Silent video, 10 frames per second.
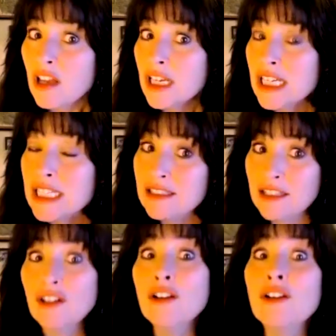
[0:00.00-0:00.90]

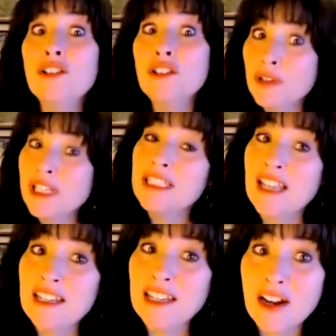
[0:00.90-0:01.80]
consider doing
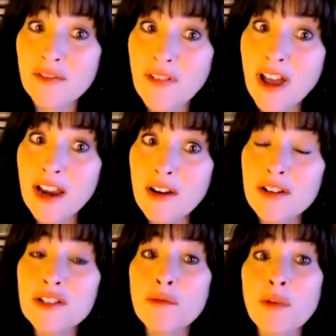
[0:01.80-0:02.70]
Attending Our Fire
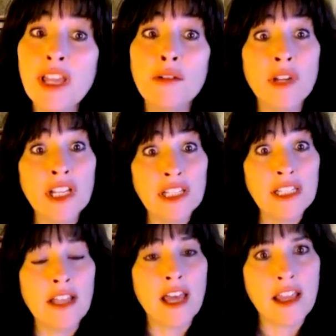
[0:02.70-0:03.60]
as a way to really
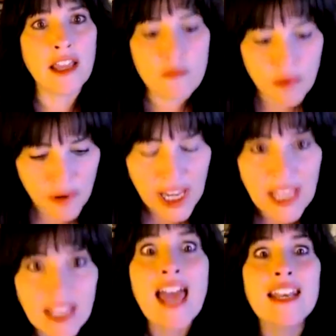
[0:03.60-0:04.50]
like
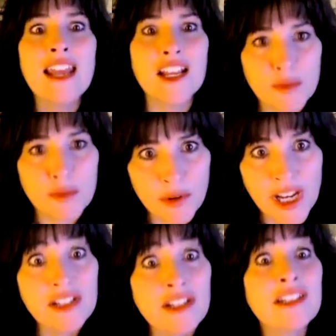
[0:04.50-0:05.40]
bring that
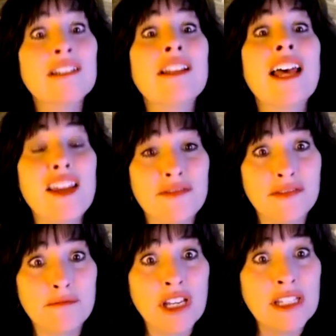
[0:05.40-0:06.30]
exploration to life,
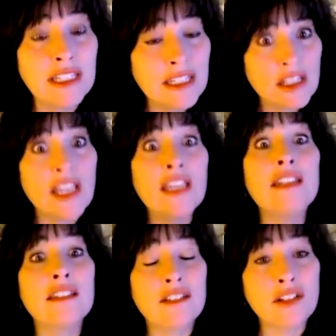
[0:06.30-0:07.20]
because it
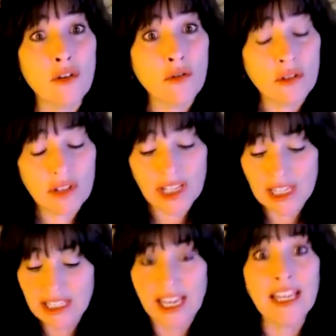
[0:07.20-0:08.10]
is a total
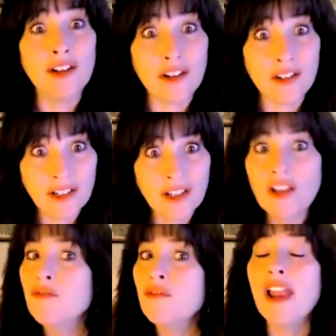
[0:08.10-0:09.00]
container
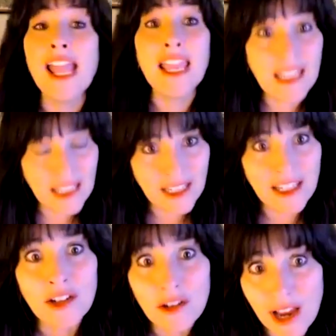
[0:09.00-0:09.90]
for any
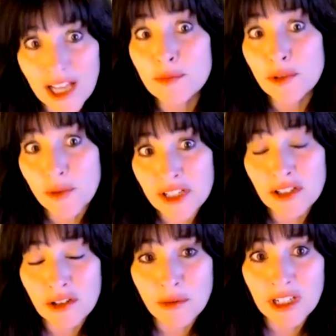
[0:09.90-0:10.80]
inner exploration
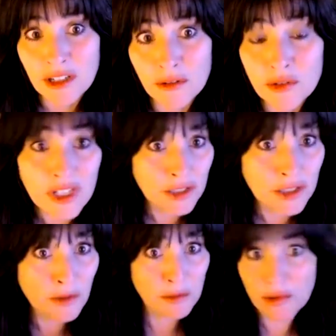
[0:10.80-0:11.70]
you want to do. So I just
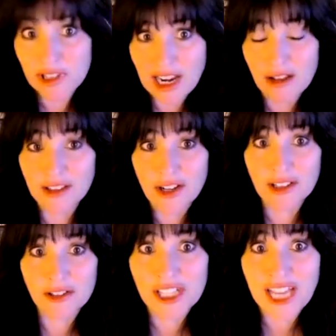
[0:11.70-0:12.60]
want to put that out there, a
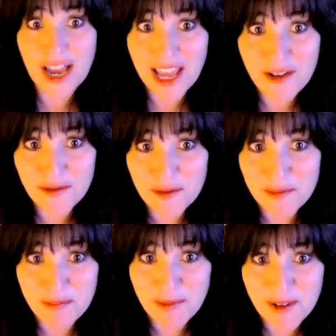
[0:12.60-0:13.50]
little shout out for
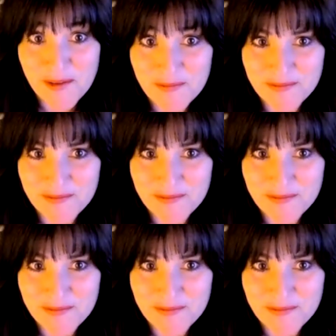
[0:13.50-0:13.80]
people.